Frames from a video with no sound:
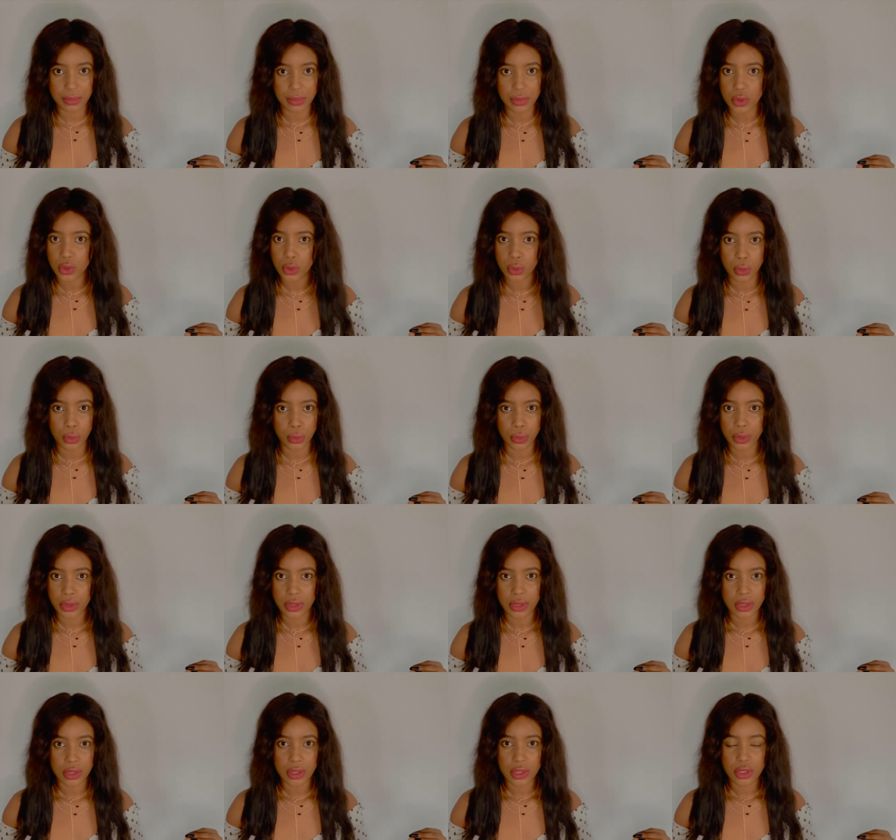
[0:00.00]
No,
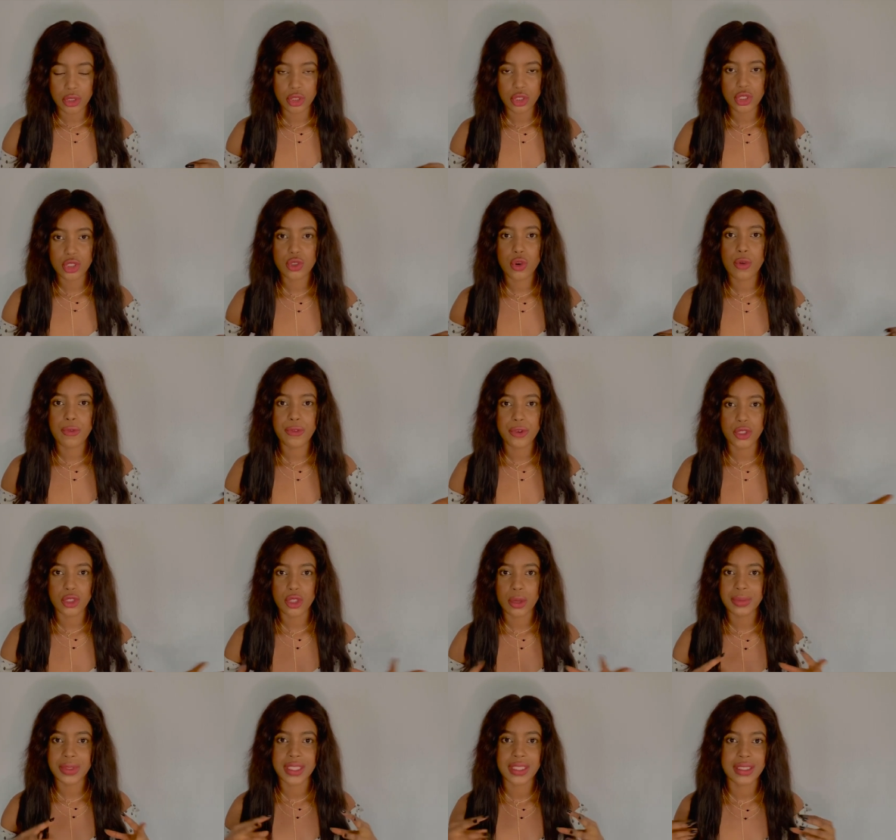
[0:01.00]
just go for
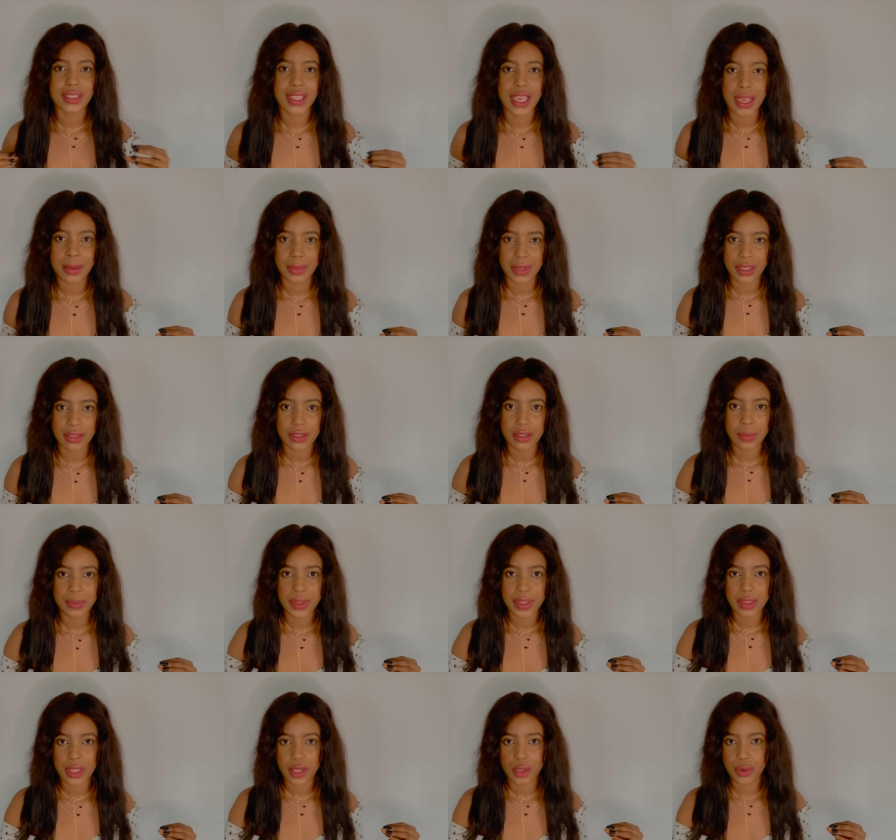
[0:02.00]
something timeless, something
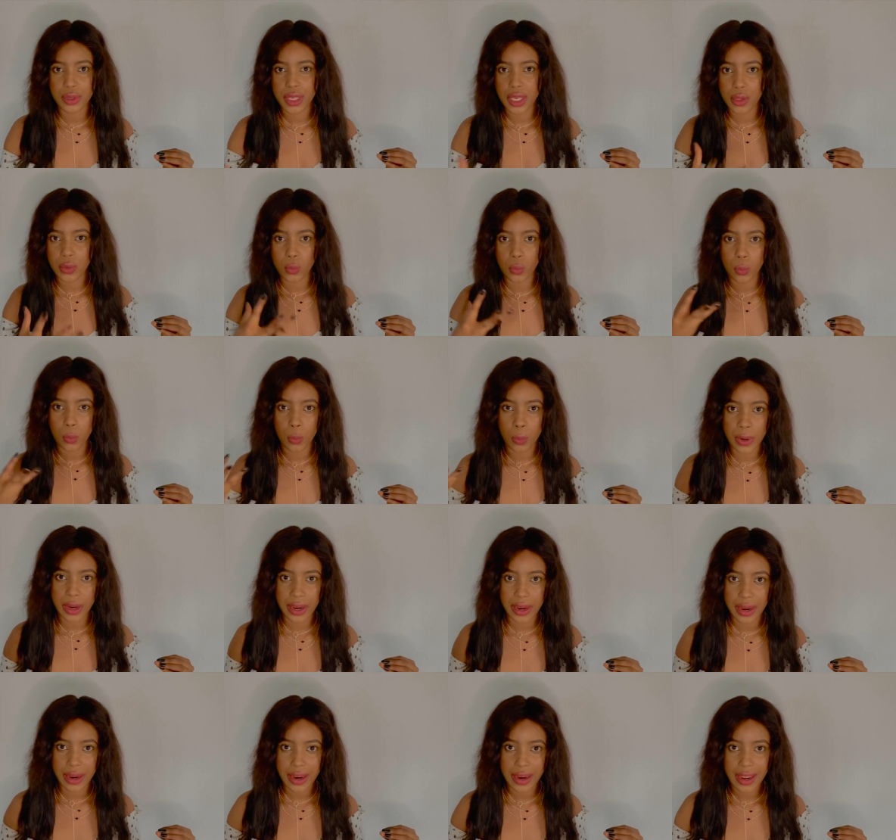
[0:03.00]
that you can
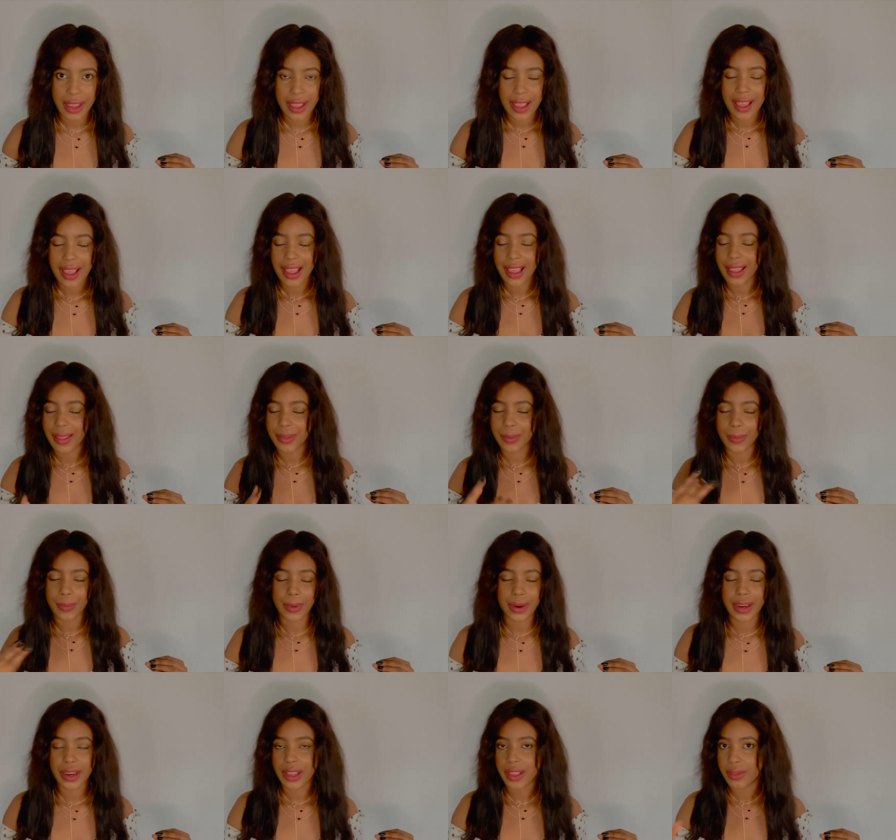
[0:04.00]
wear and
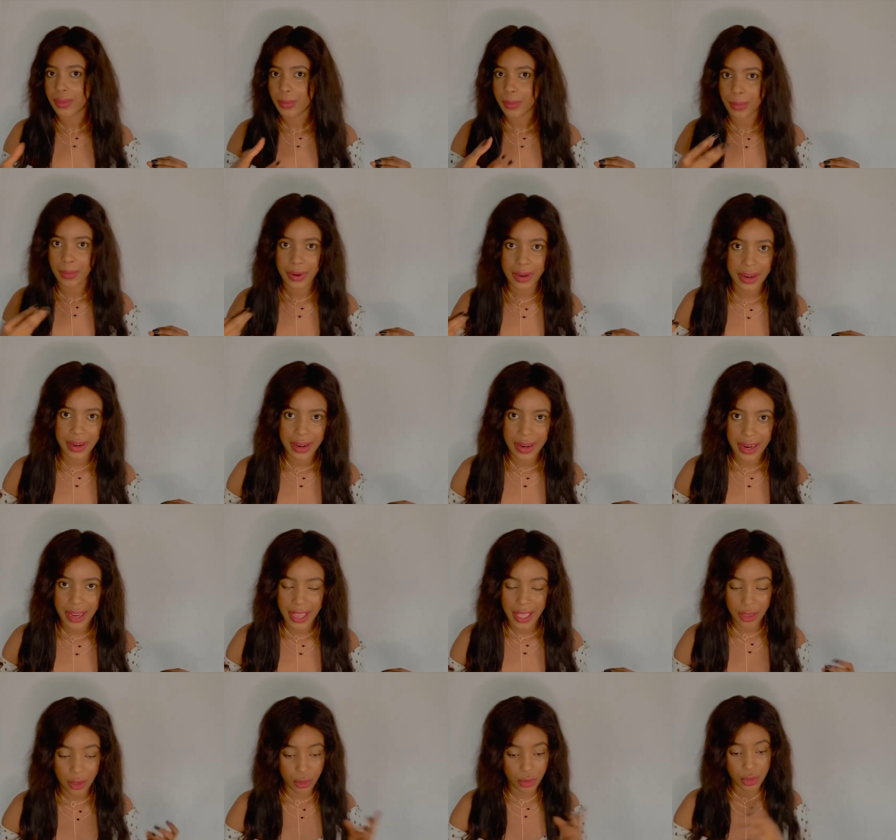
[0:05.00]
wear and wear
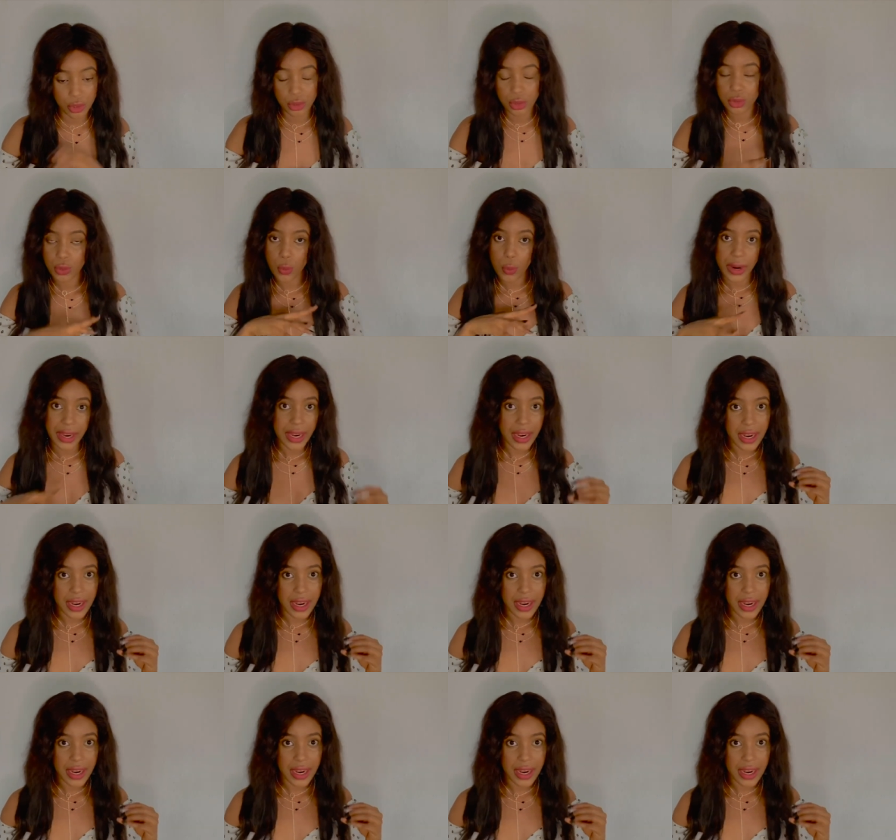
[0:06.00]
and also twerk,